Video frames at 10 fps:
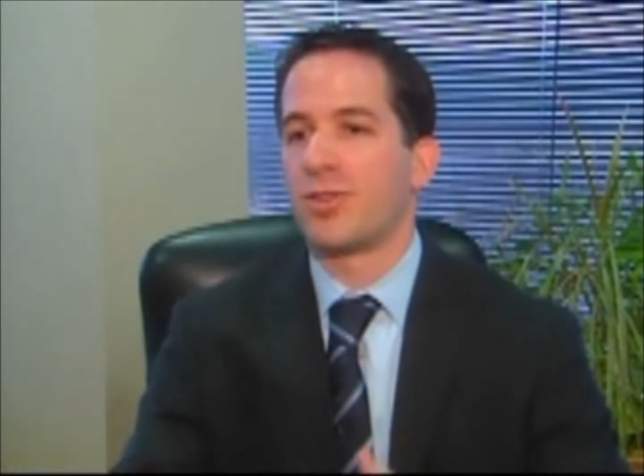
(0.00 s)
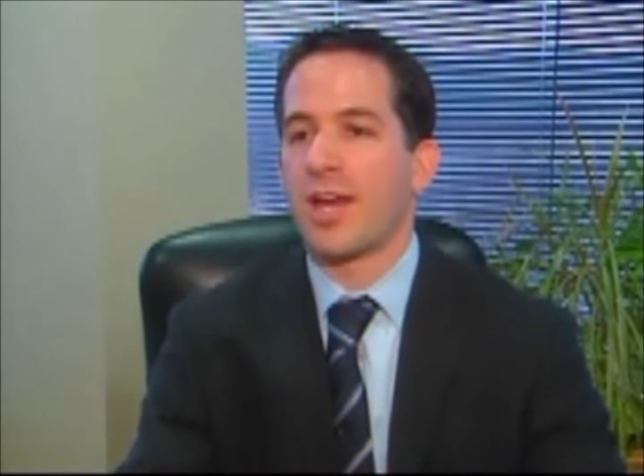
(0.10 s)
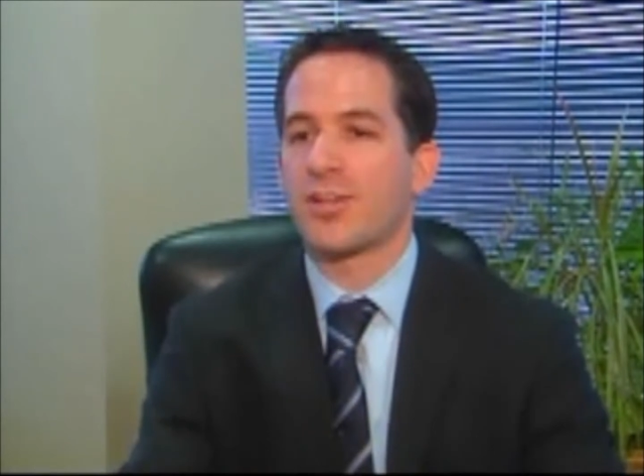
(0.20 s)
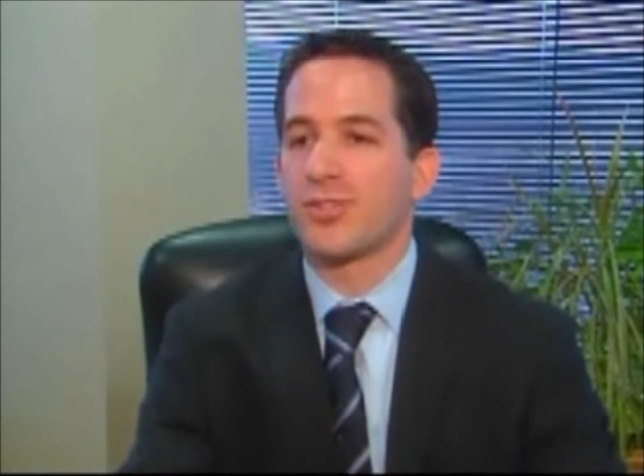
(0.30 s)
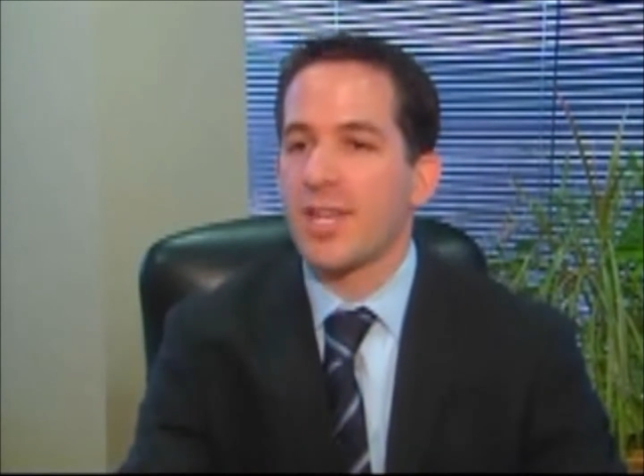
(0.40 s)

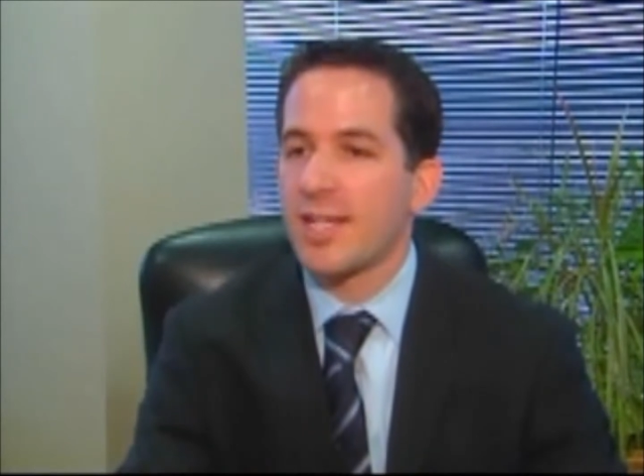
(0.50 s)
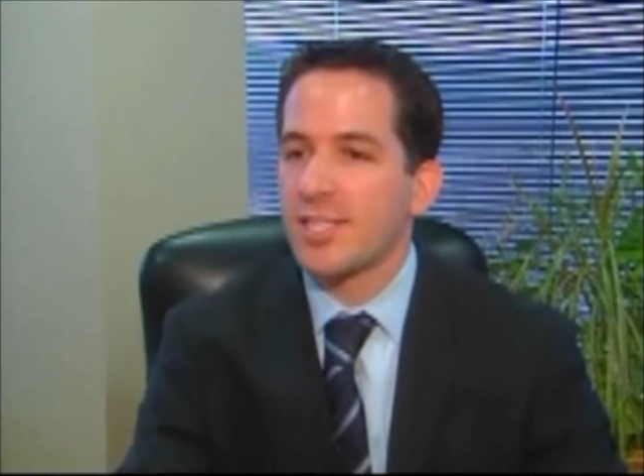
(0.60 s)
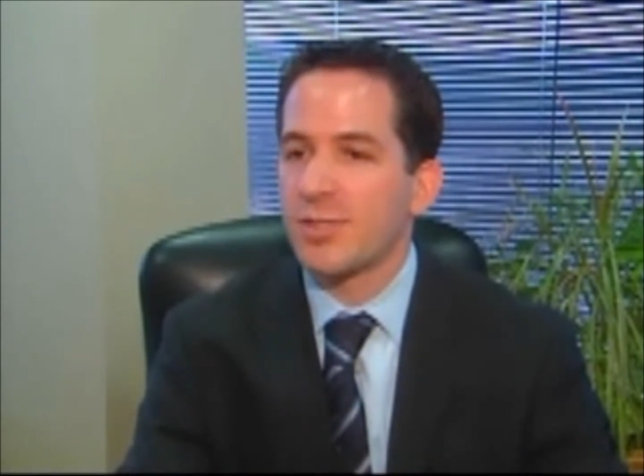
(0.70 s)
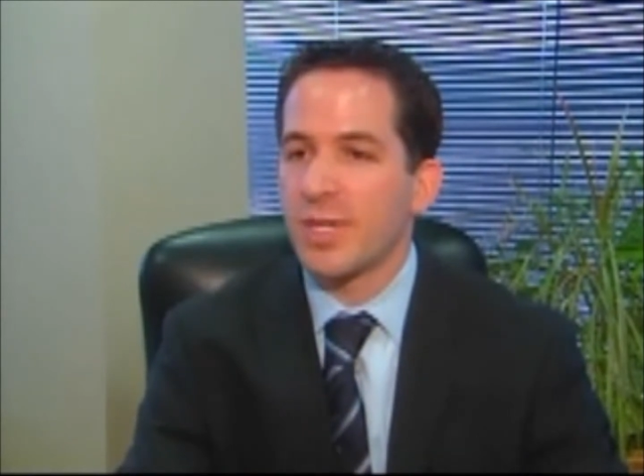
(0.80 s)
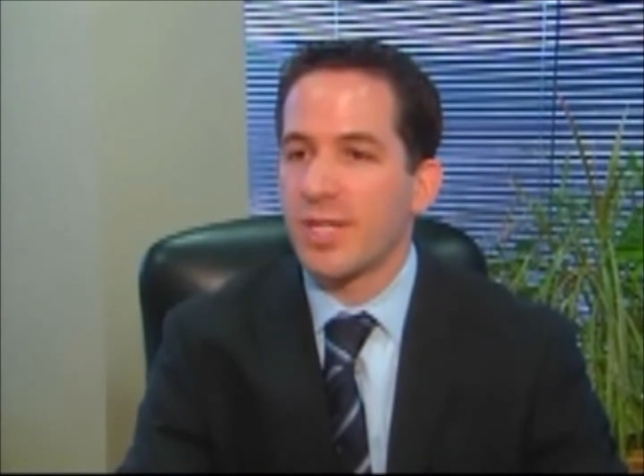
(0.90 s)

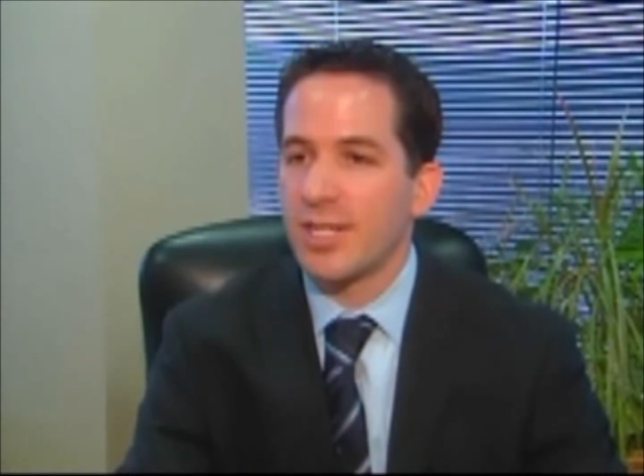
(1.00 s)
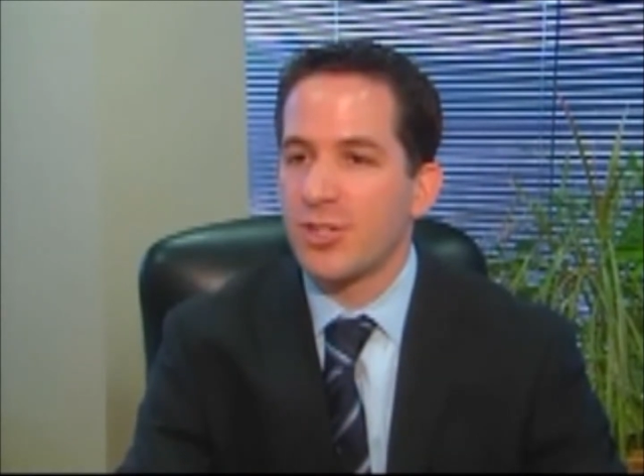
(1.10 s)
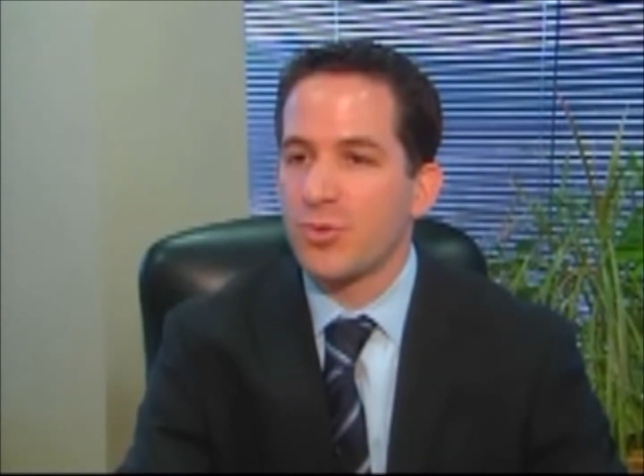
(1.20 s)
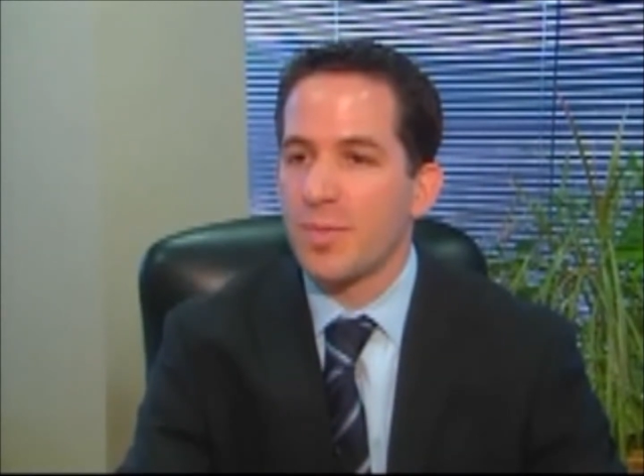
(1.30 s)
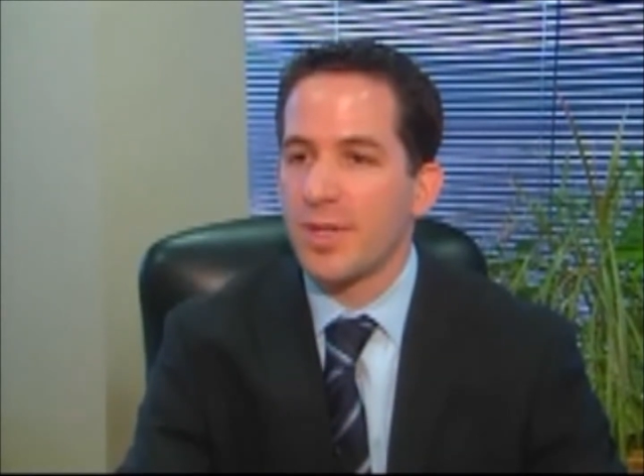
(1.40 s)
exercises we can
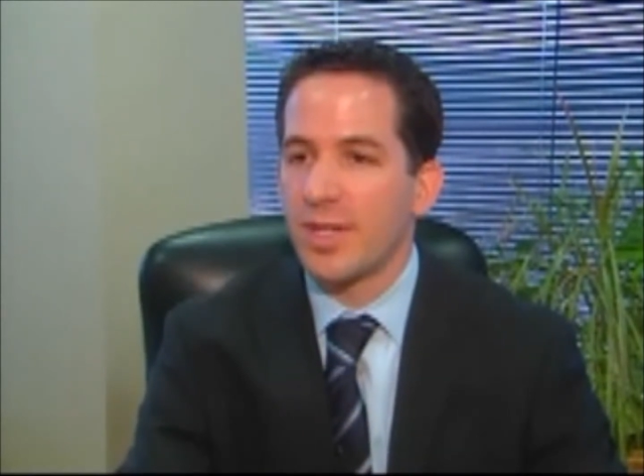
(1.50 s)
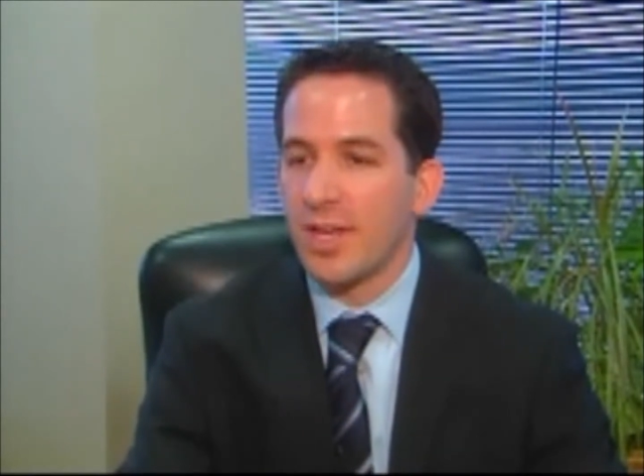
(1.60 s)
teach women.